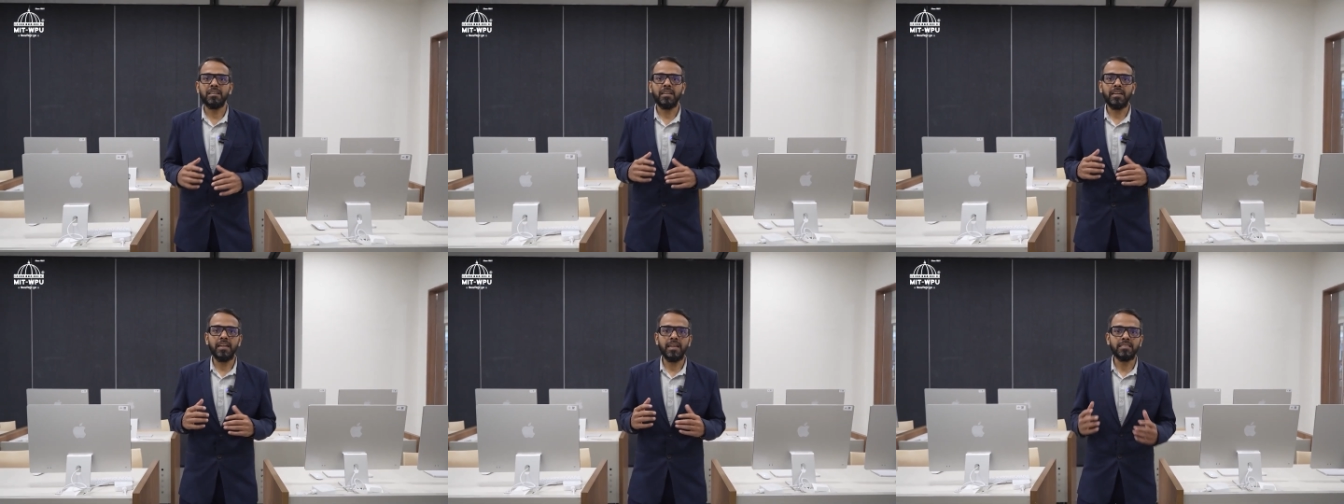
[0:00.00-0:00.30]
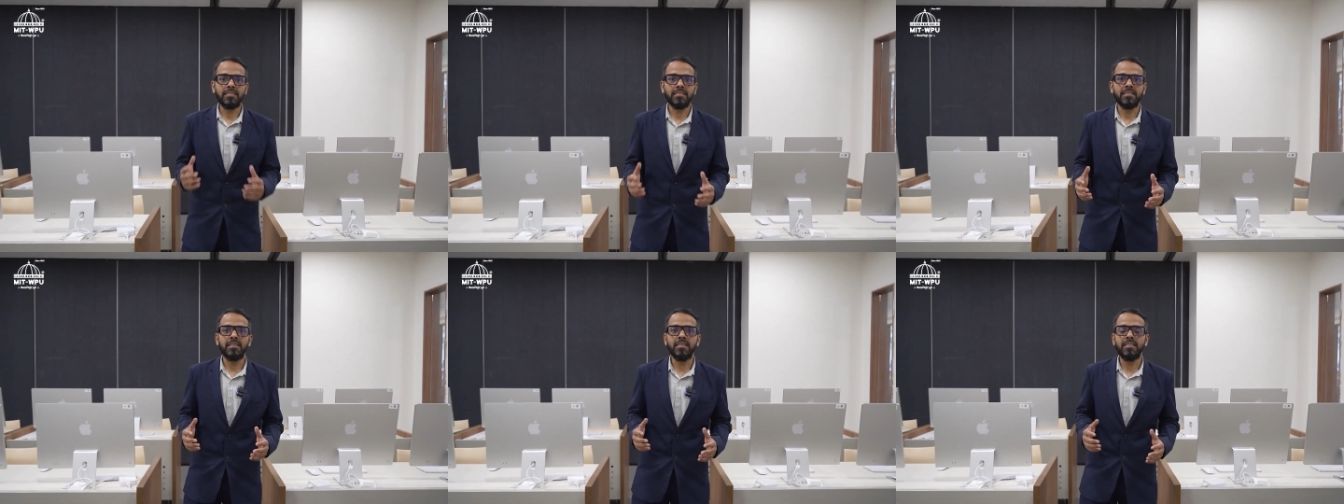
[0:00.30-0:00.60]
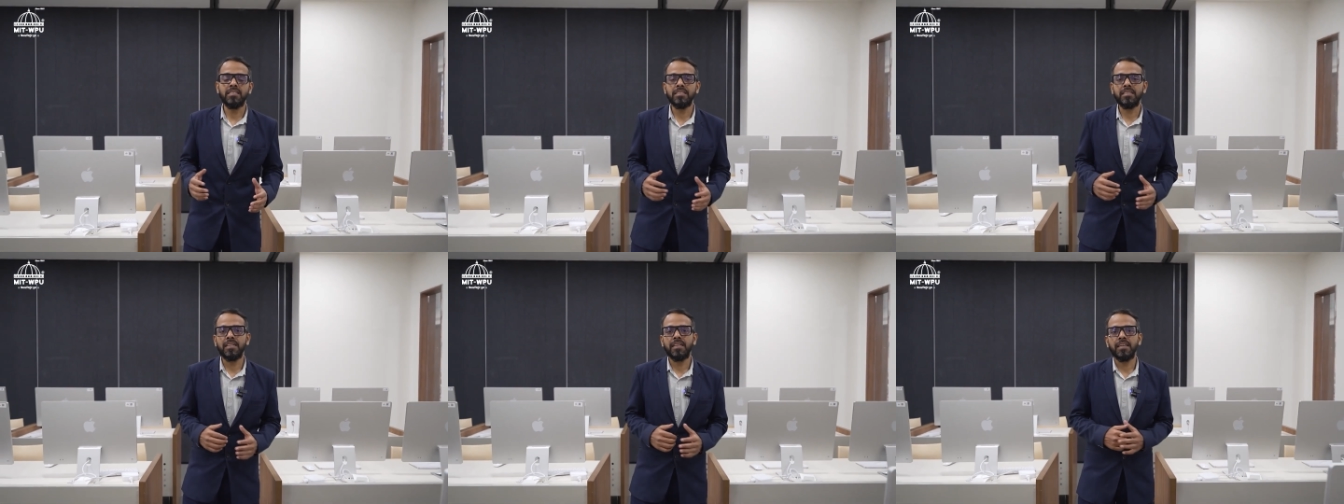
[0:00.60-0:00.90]
next
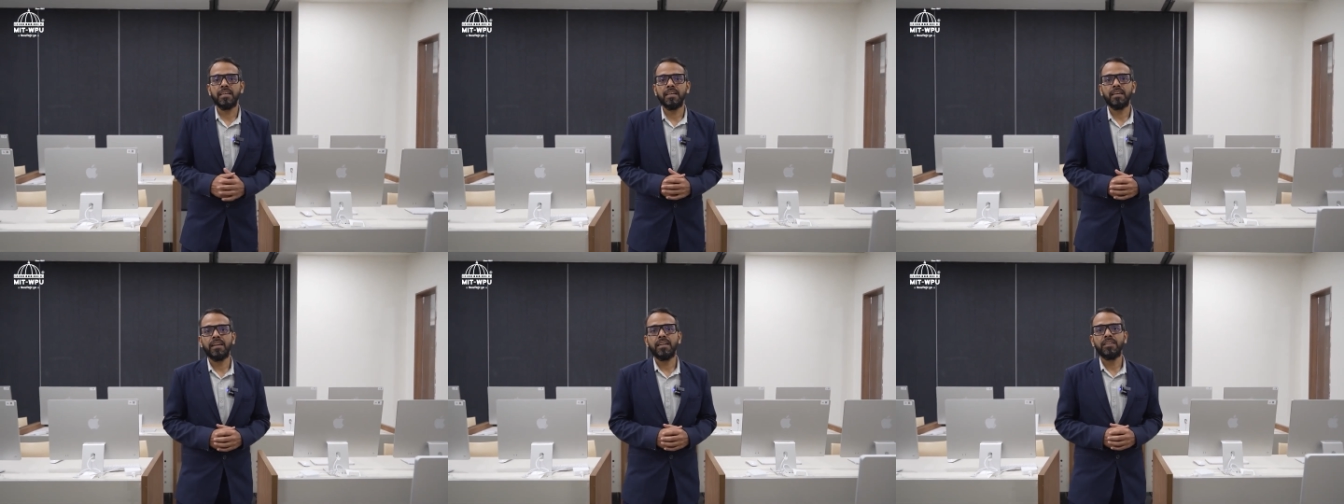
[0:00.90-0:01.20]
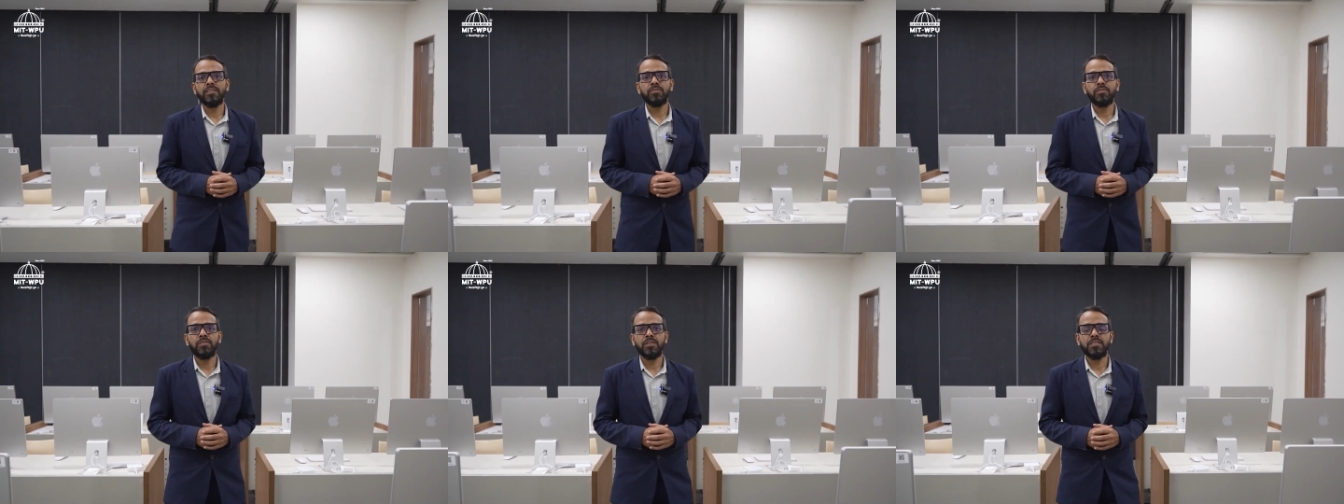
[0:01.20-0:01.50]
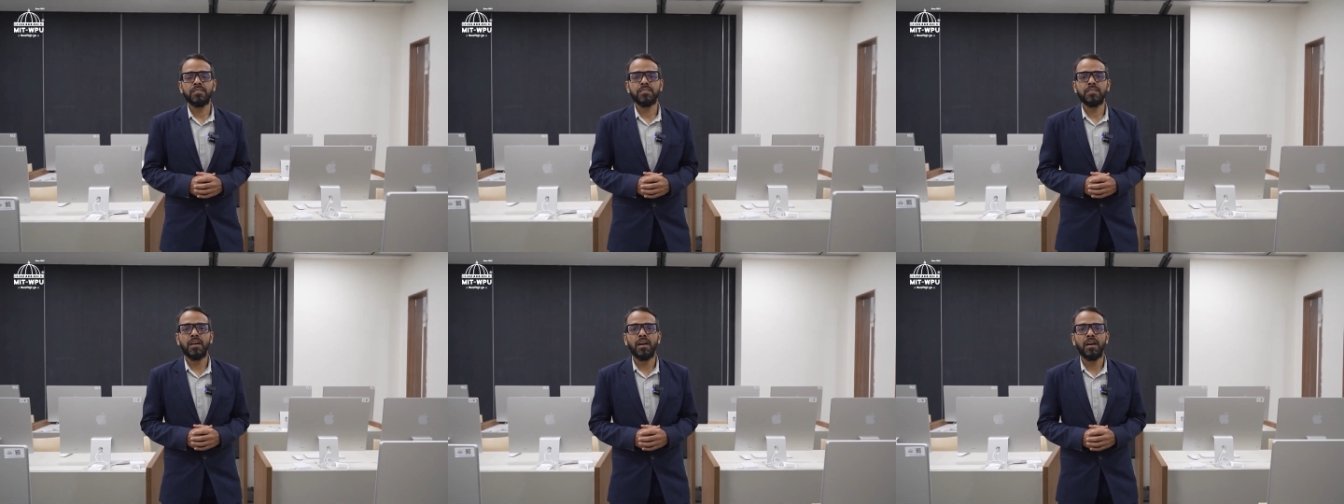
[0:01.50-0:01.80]
engineering
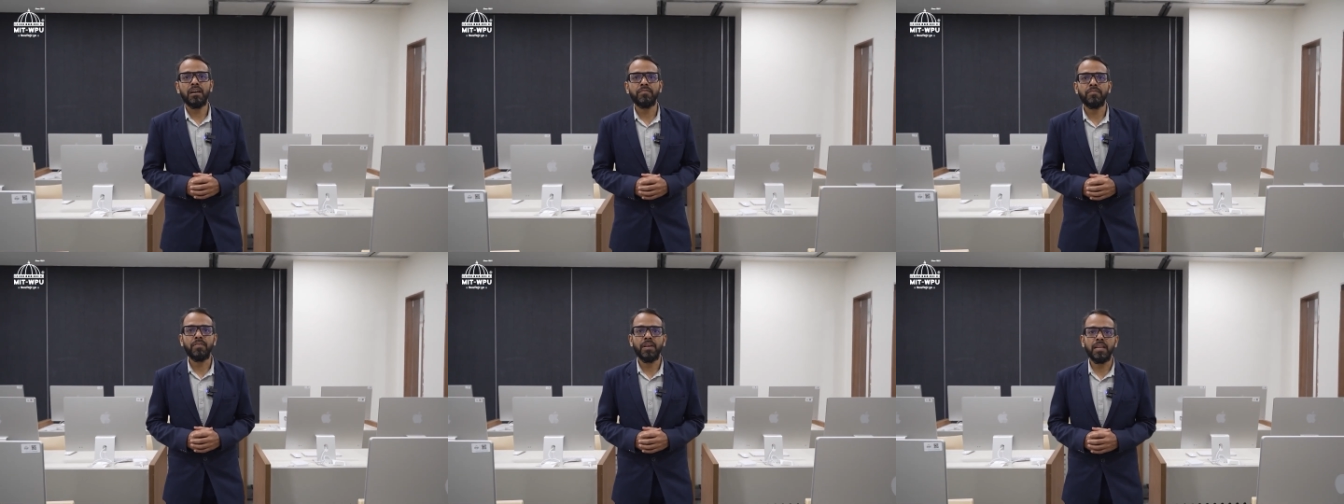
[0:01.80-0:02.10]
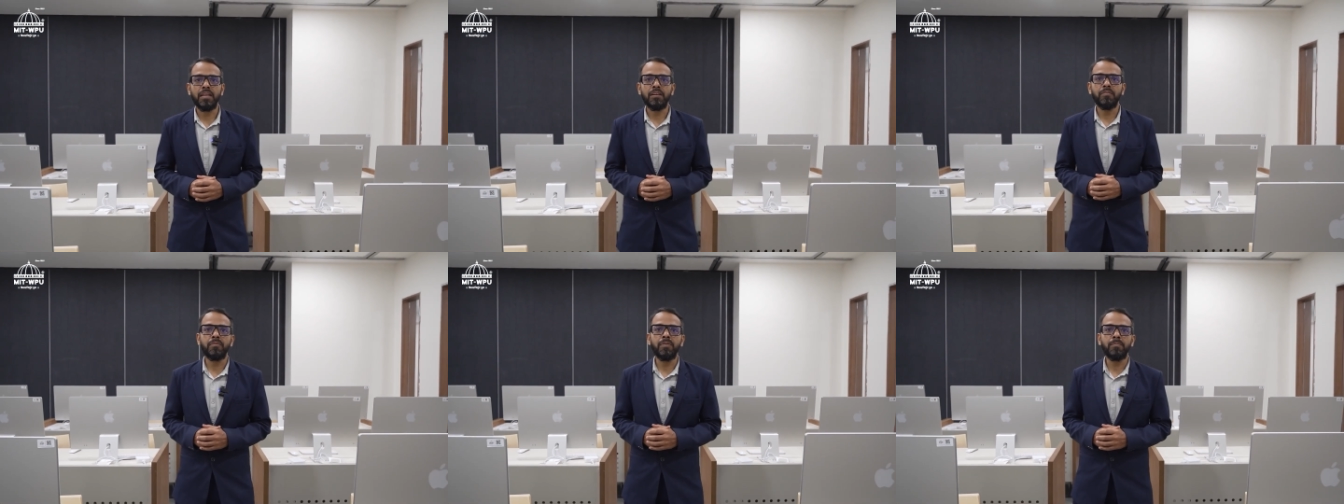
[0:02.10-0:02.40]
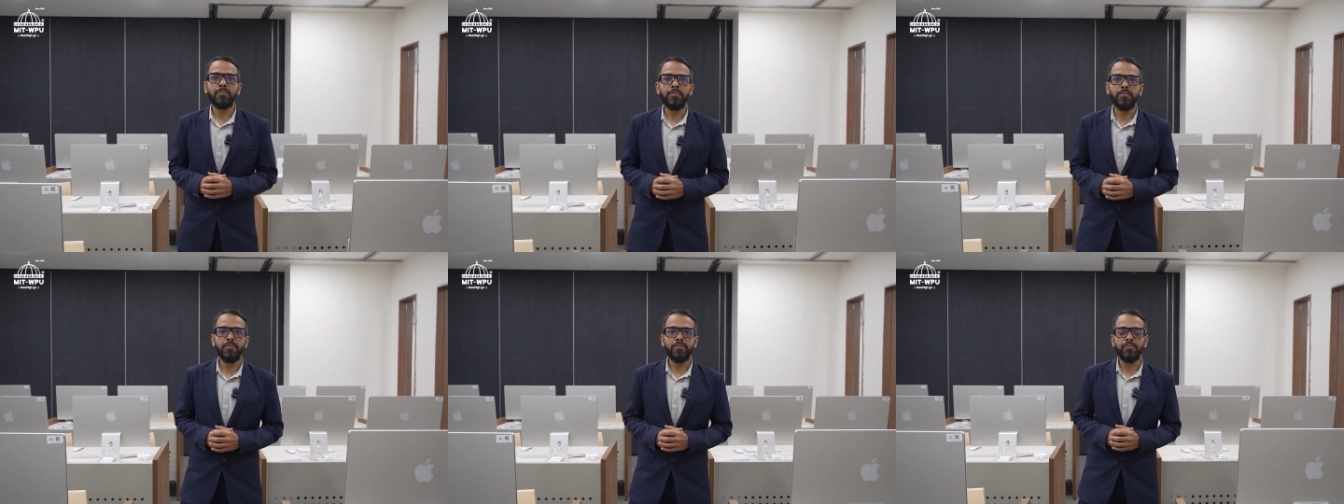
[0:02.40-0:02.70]
graduates are well equipped